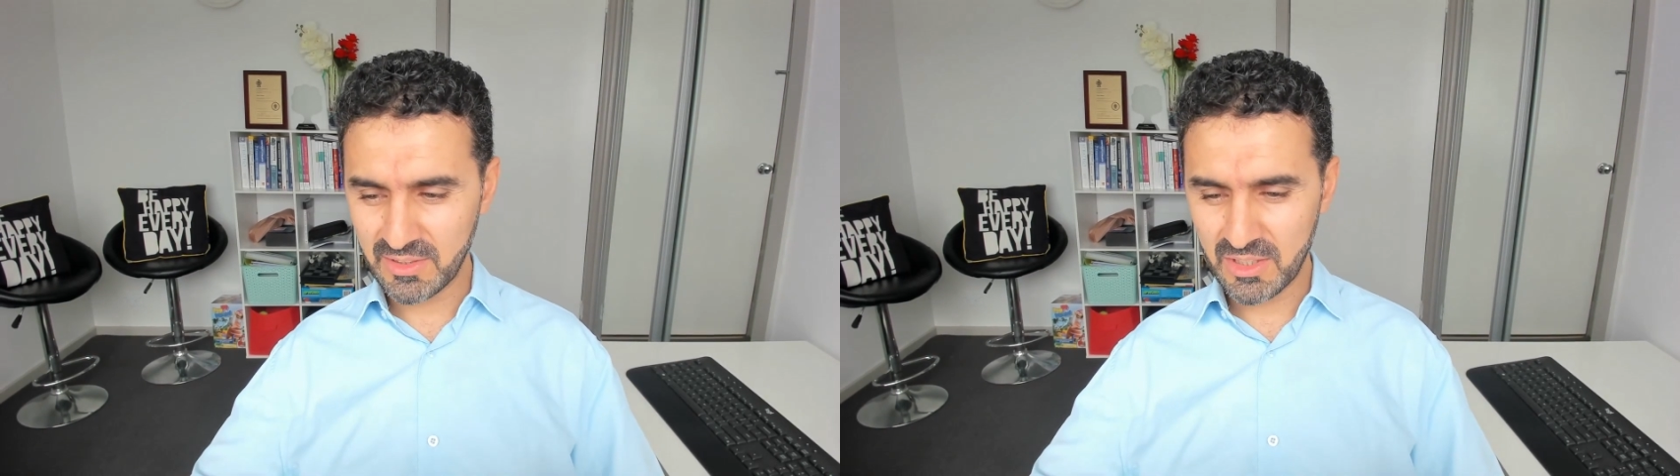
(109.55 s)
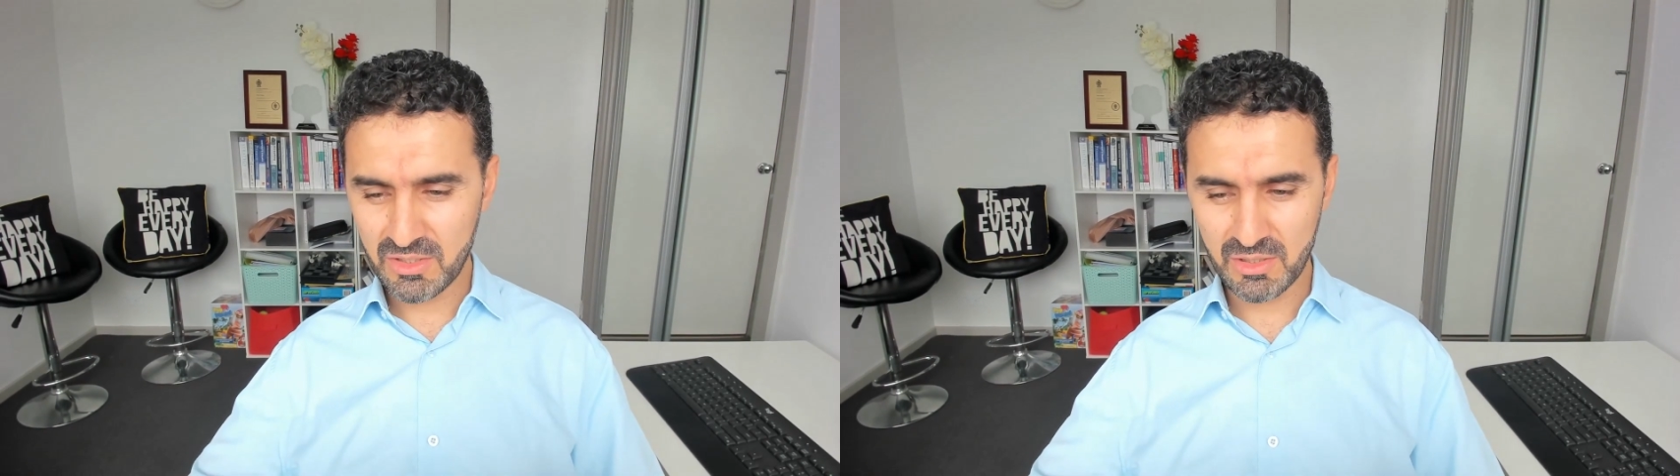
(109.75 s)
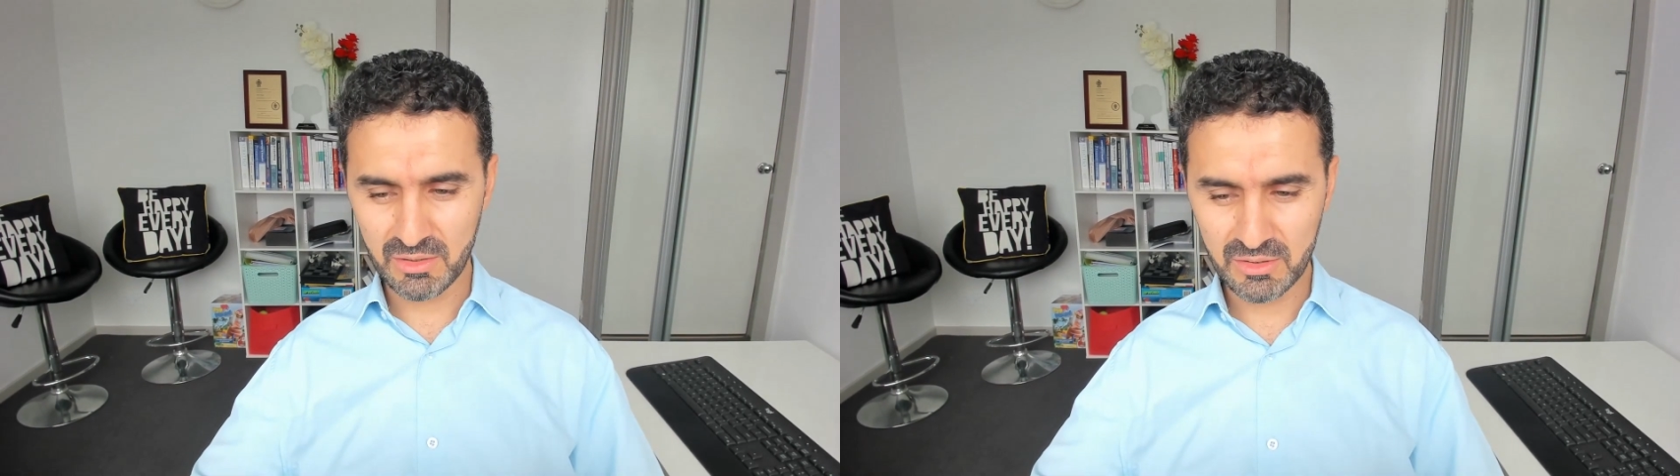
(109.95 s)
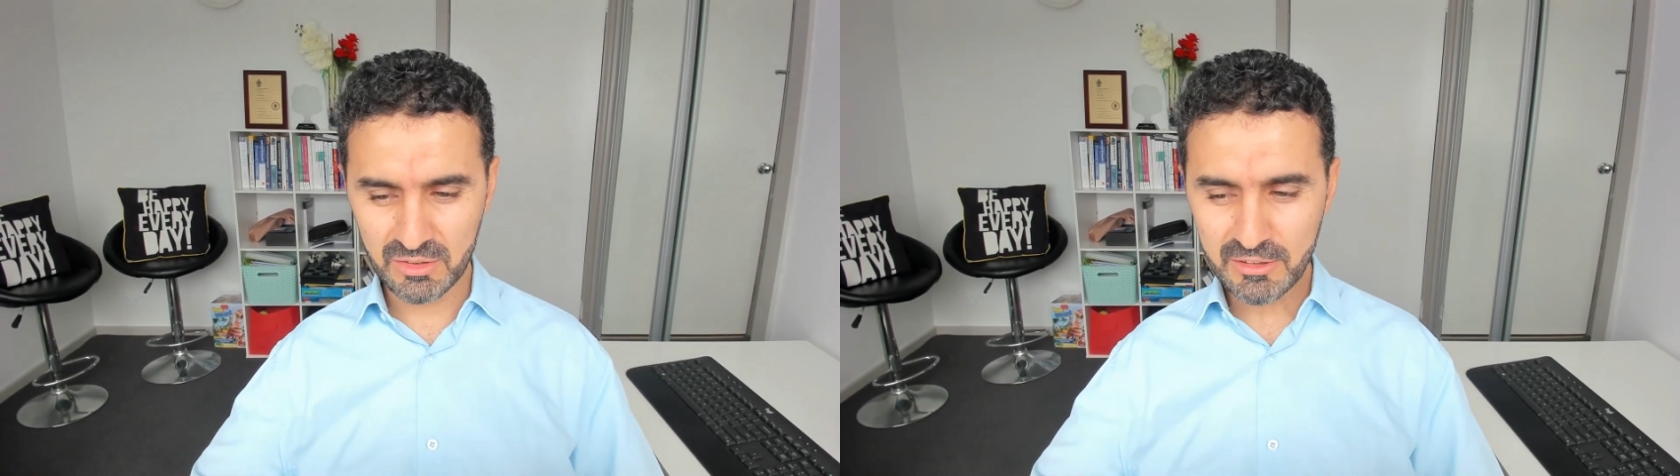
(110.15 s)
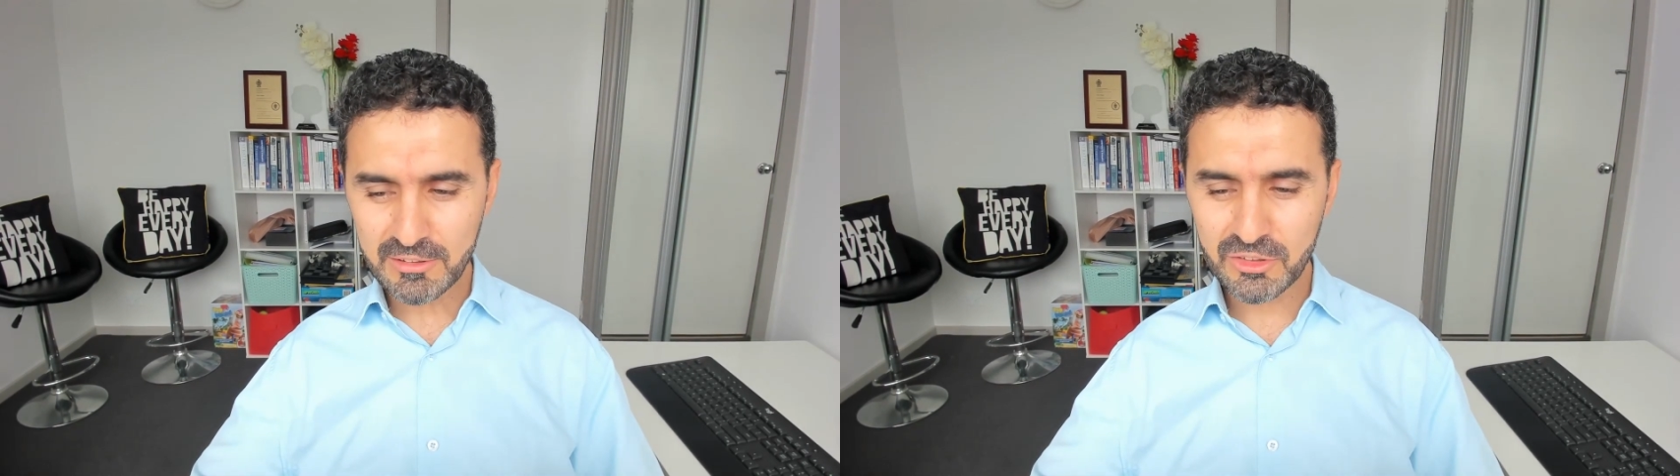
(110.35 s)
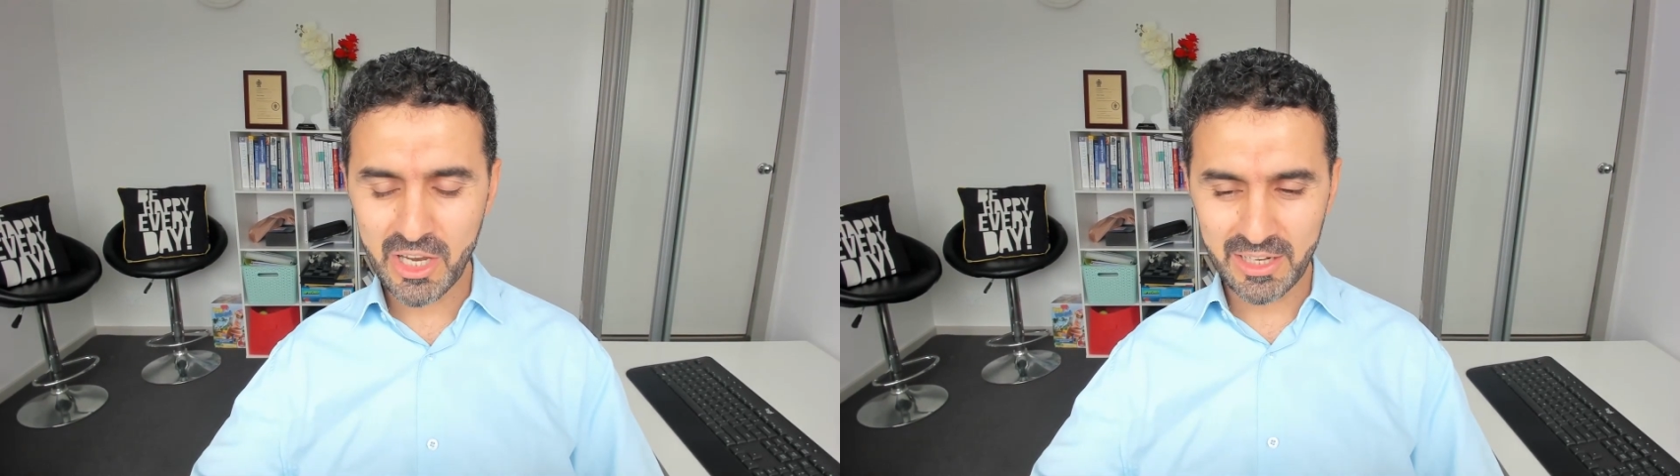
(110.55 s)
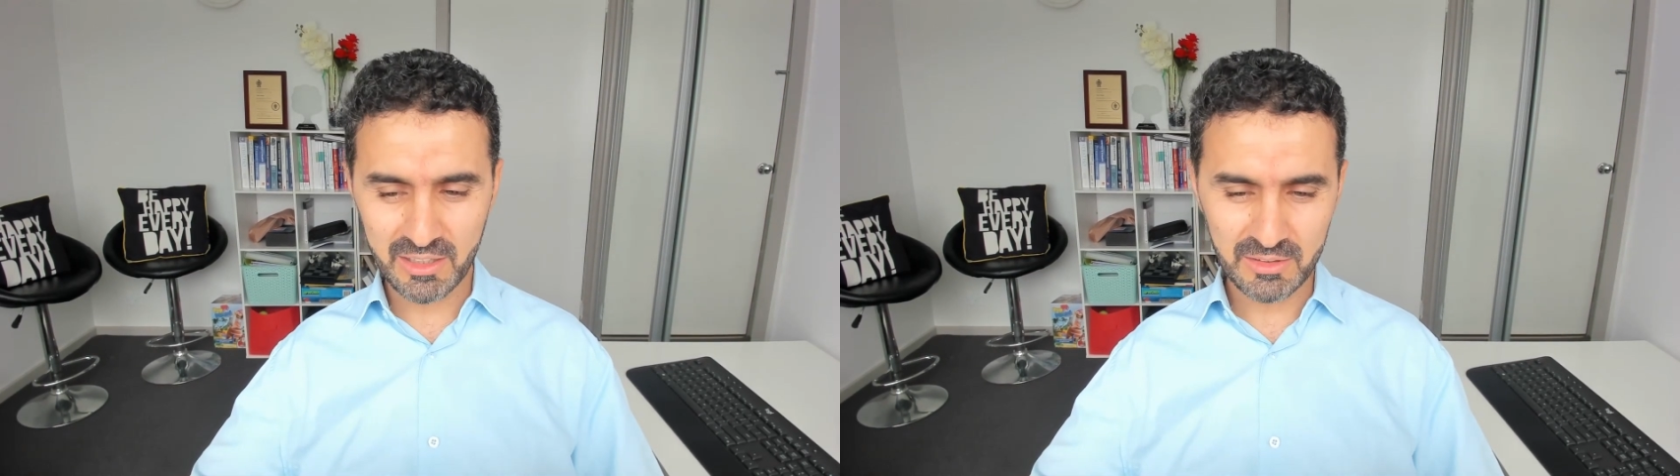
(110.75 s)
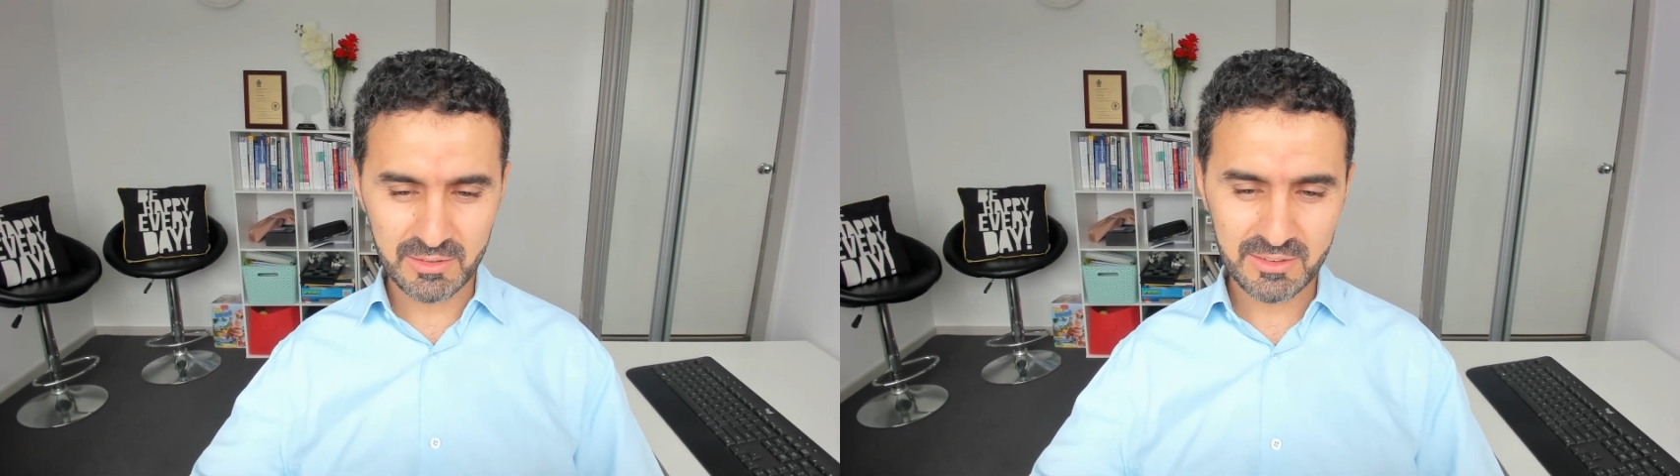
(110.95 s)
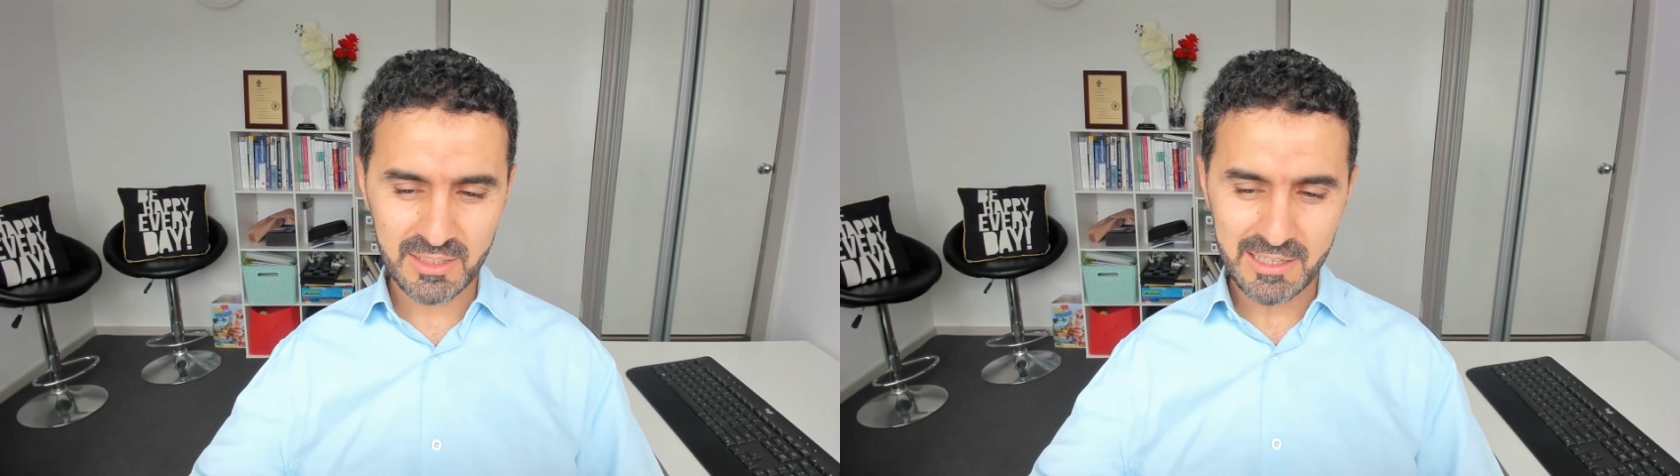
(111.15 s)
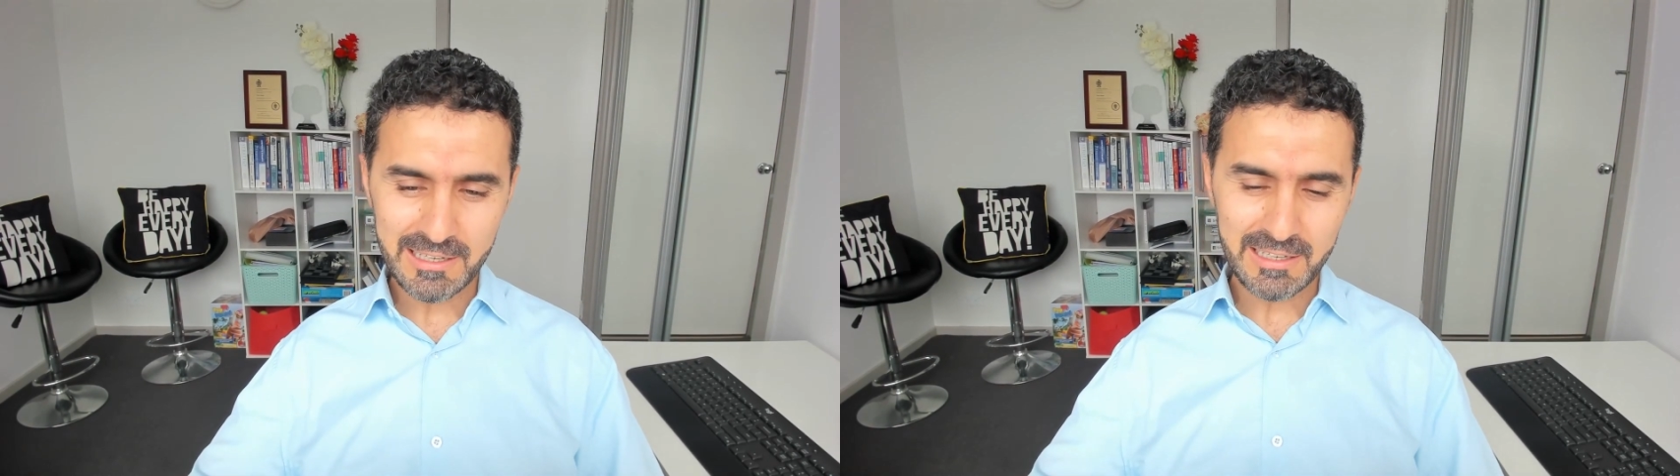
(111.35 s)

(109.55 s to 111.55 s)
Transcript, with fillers: digital channels